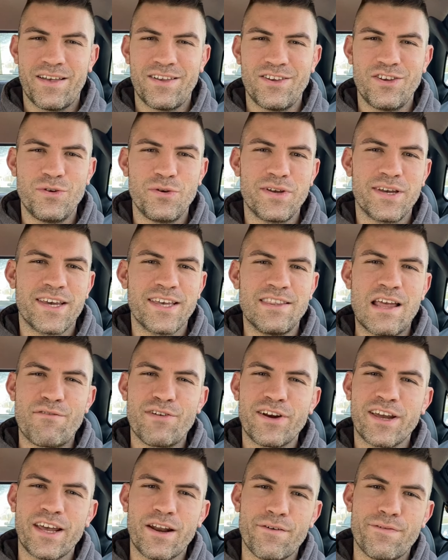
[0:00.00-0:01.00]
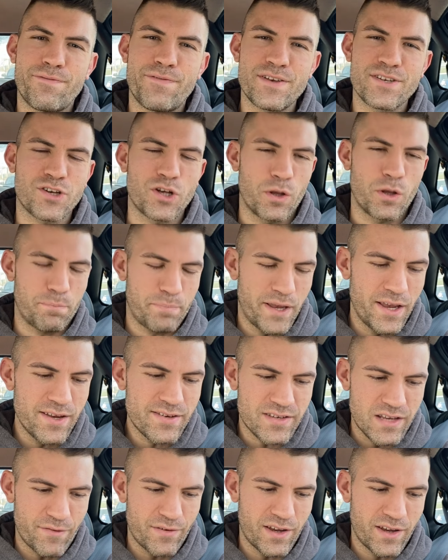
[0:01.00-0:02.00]
You can never get a physical
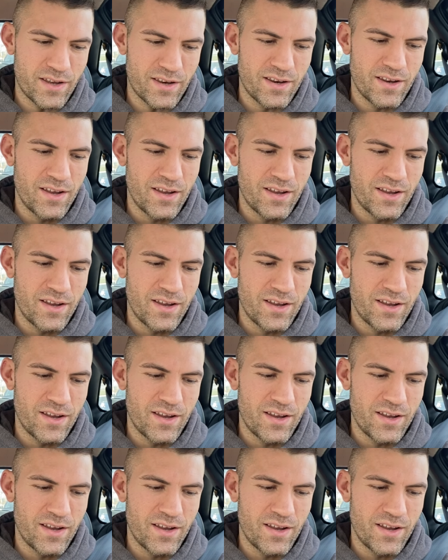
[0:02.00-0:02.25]
piece of it